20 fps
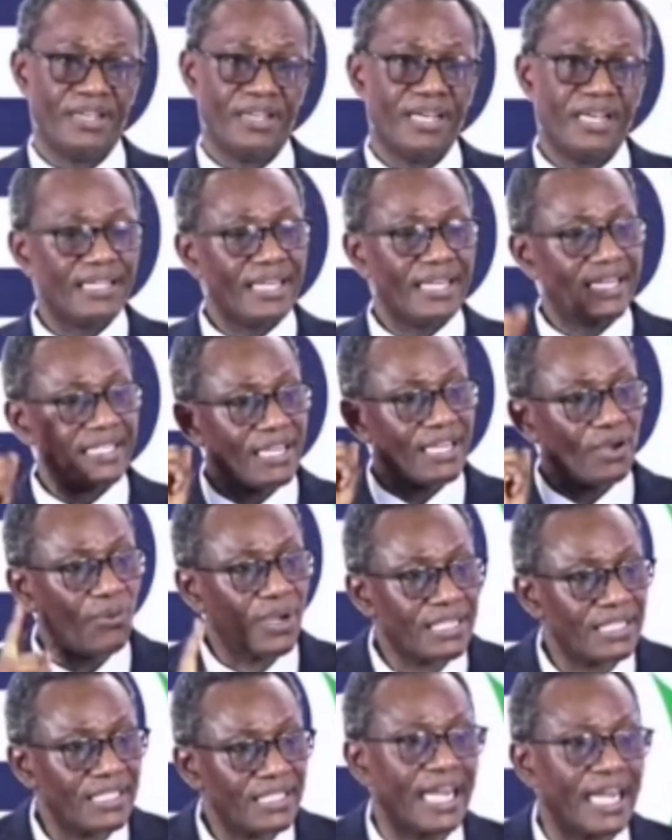There's the
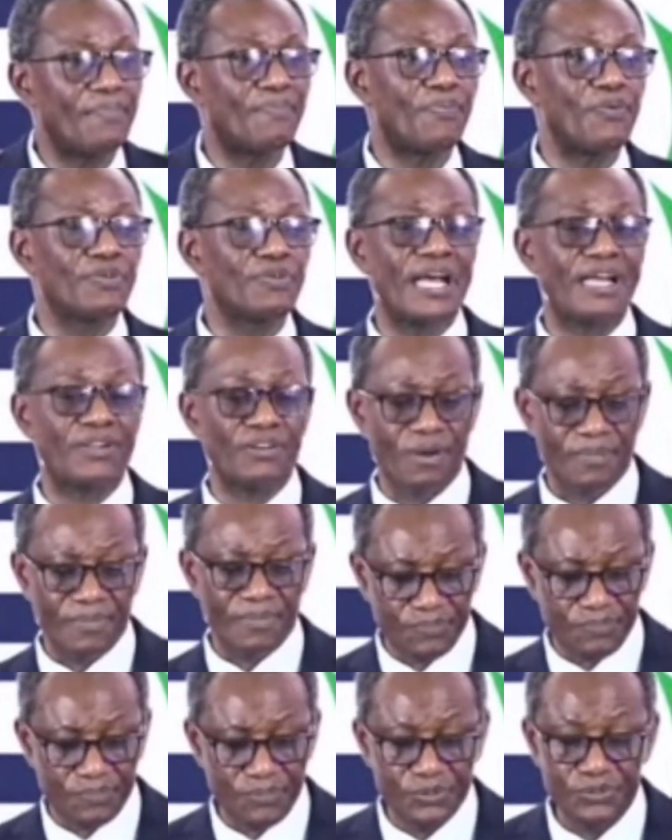question I put I
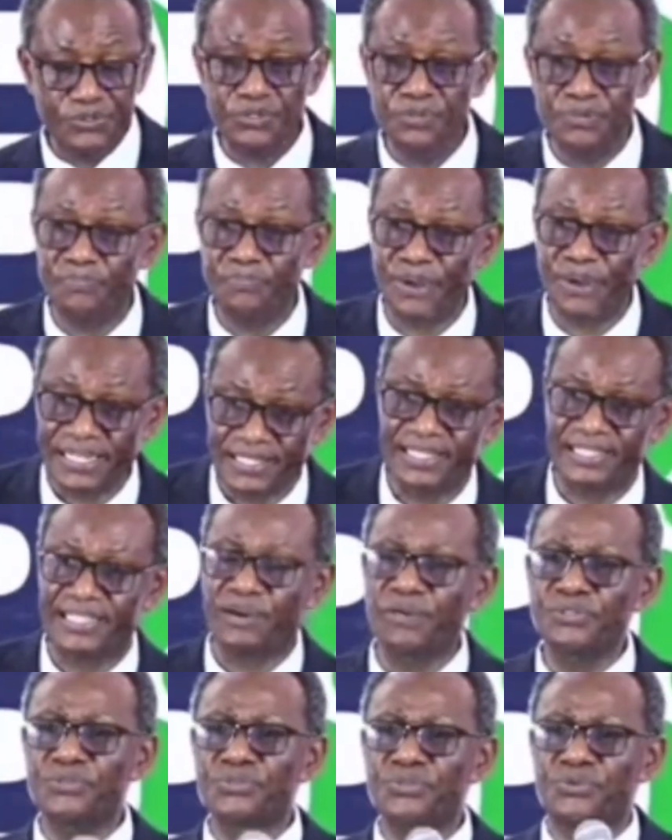normally put to pastors. I
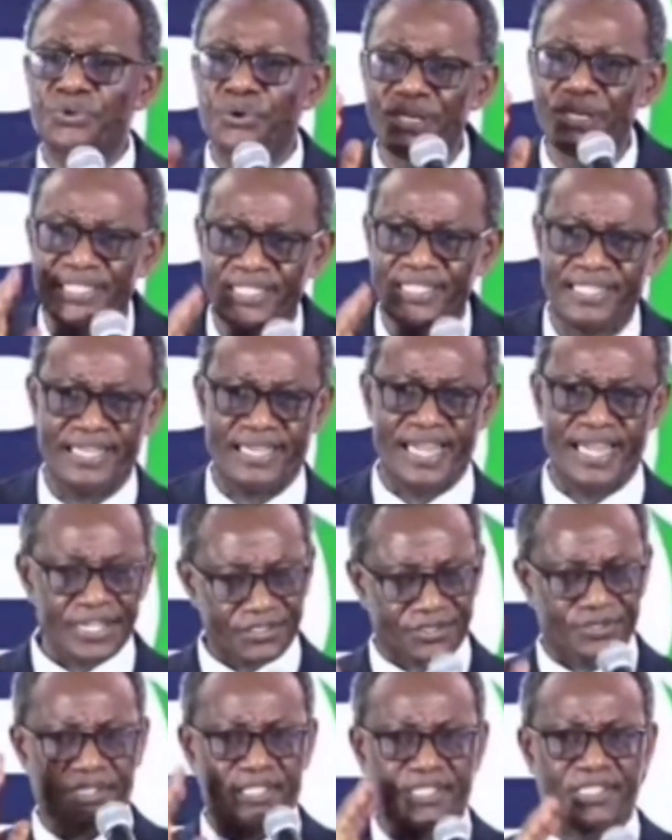want to throw it here.
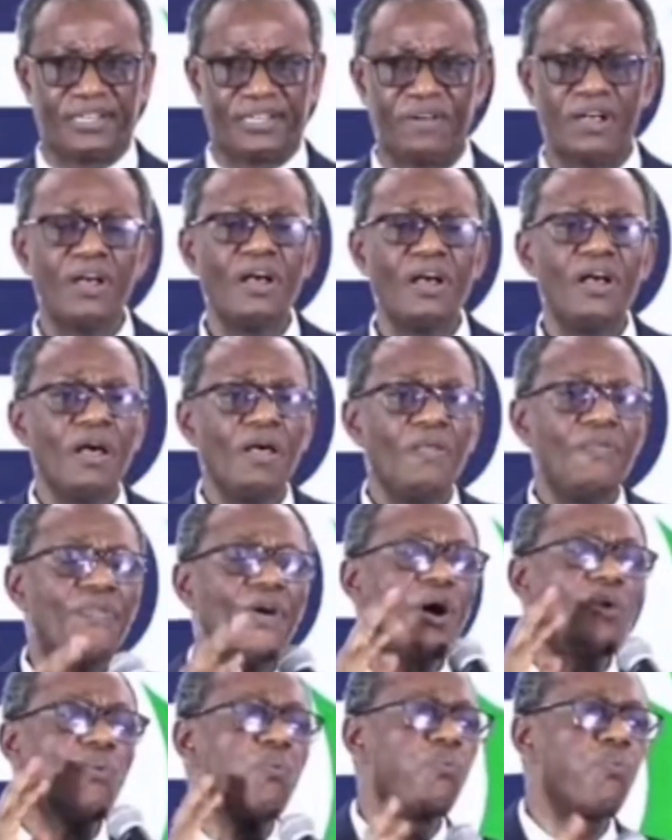Ask yourself.
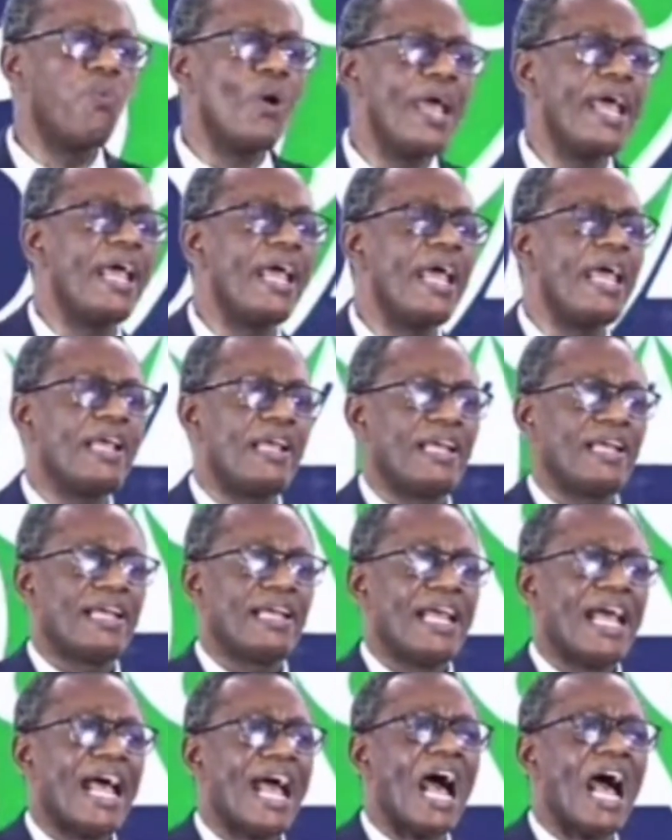The way
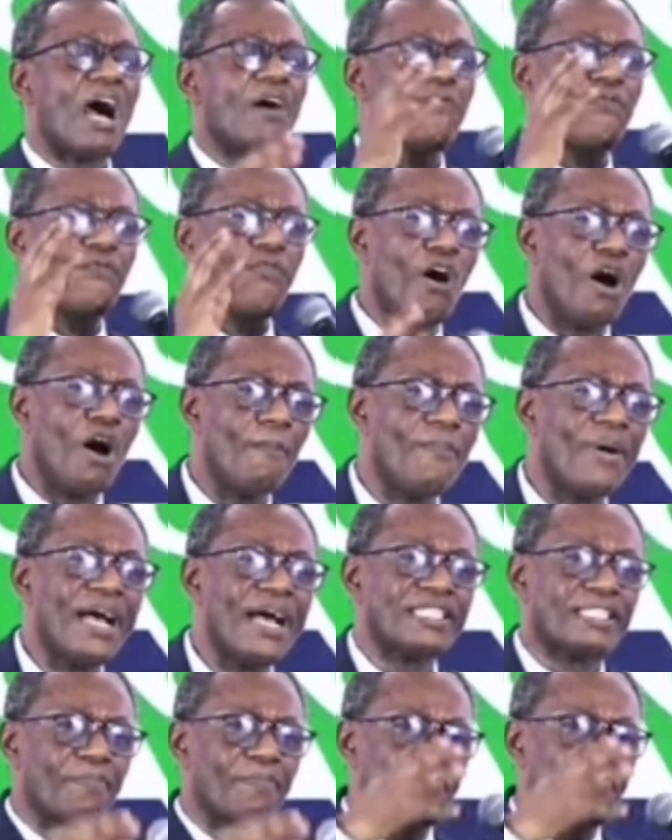our
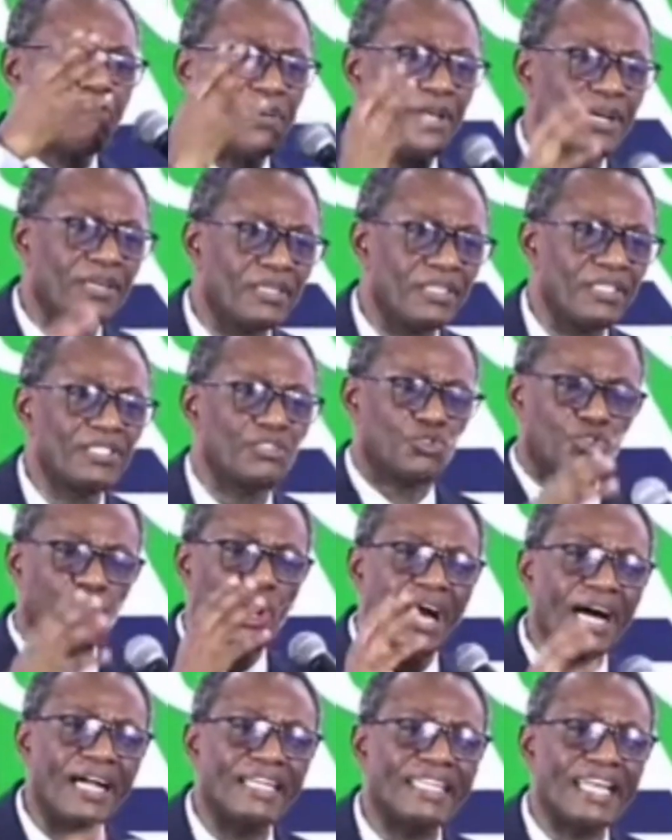forebears built,
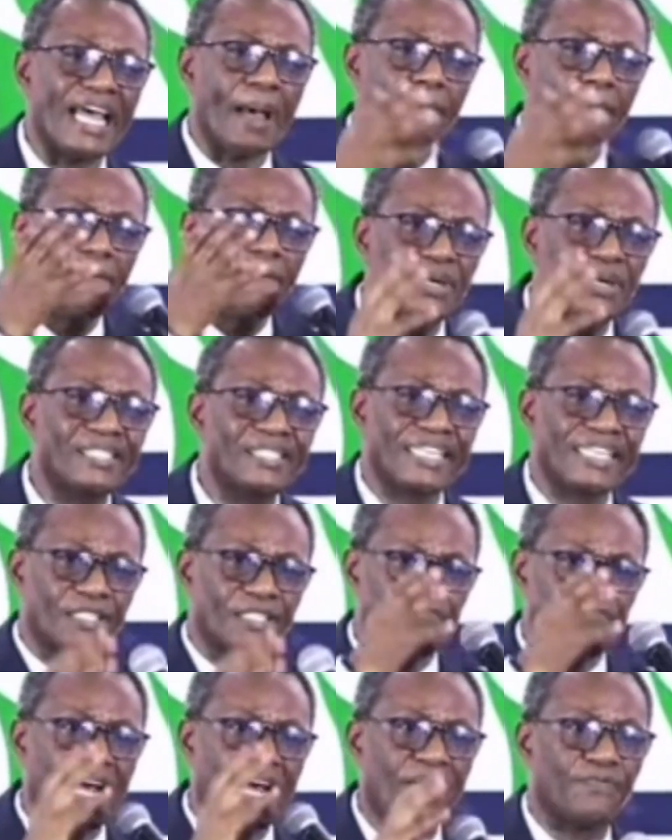taught, and built this
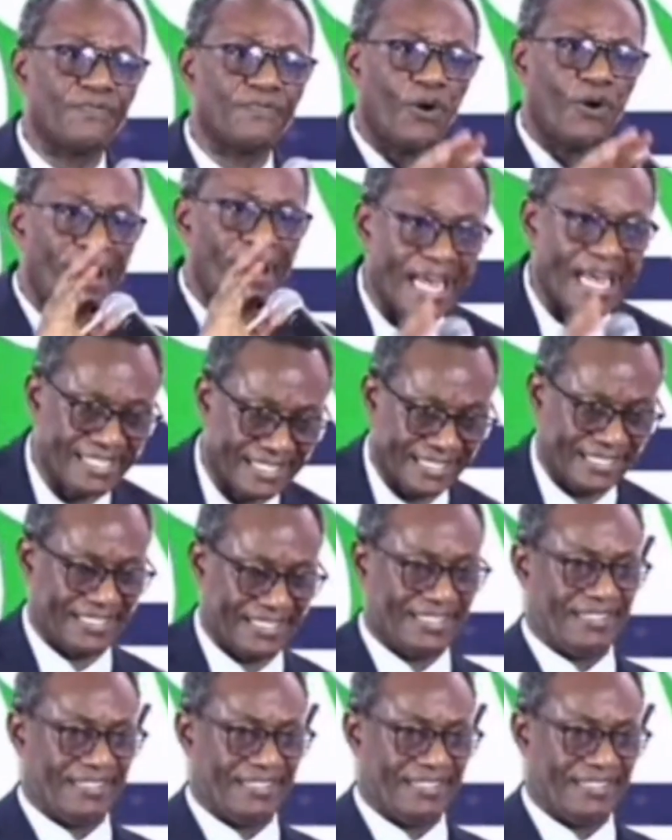brand for us.